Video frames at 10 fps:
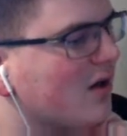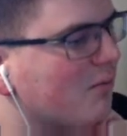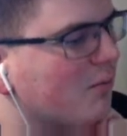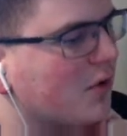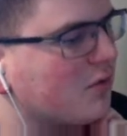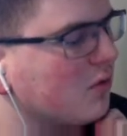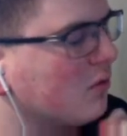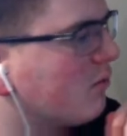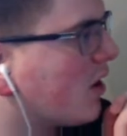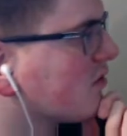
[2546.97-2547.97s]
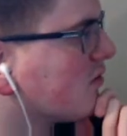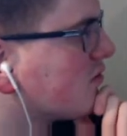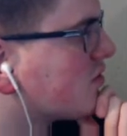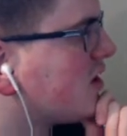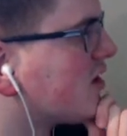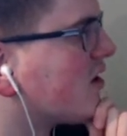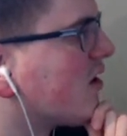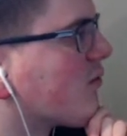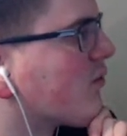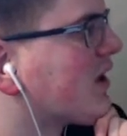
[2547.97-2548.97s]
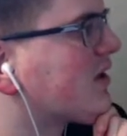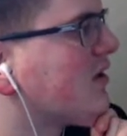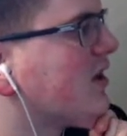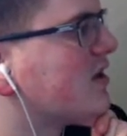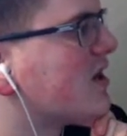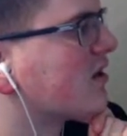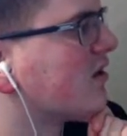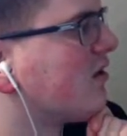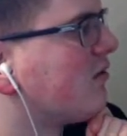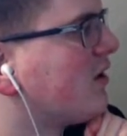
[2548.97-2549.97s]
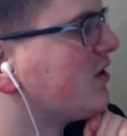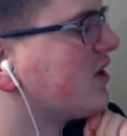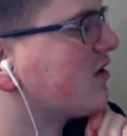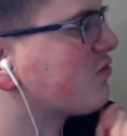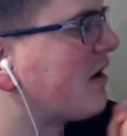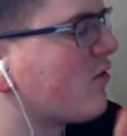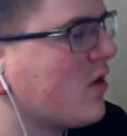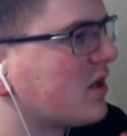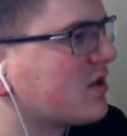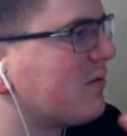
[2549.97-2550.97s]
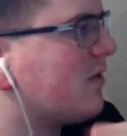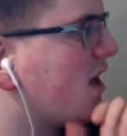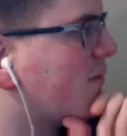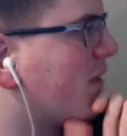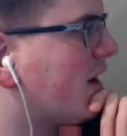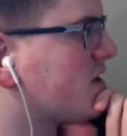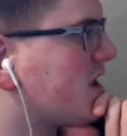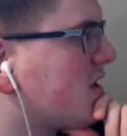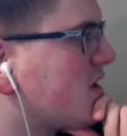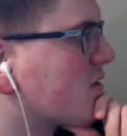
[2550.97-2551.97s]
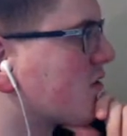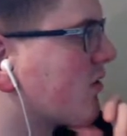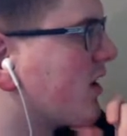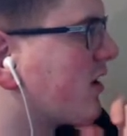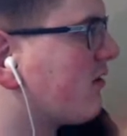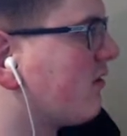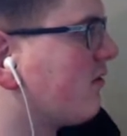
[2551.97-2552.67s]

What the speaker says: Both Marth and Lucina are practically identical. I think there's probably like some hitbox changes or like